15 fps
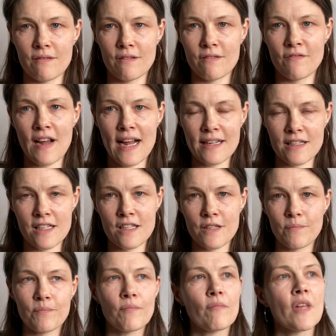vest,
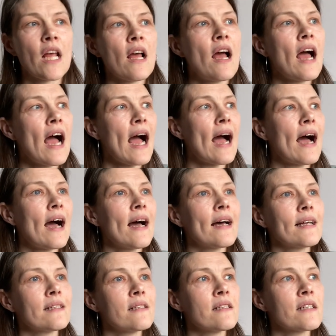
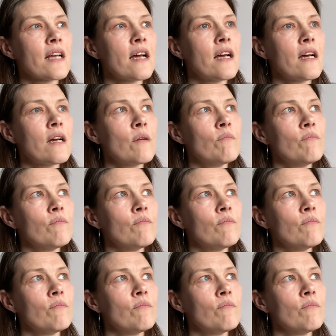and I